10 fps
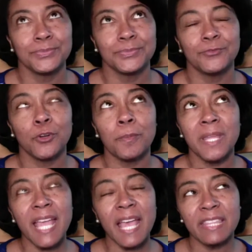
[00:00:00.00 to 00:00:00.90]
for
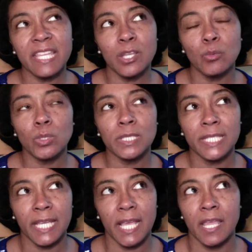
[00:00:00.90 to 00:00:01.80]
me, I think it really
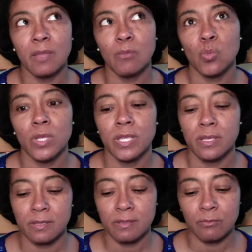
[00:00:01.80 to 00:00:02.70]
came
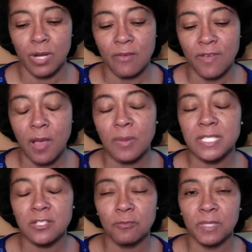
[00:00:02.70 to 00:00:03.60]
when I found
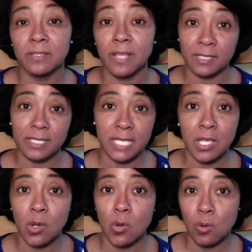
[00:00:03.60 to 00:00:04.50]
myself being like a
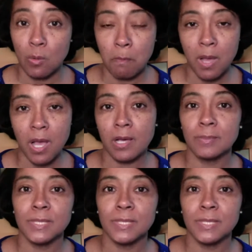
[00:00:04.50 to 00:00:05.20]
single mom.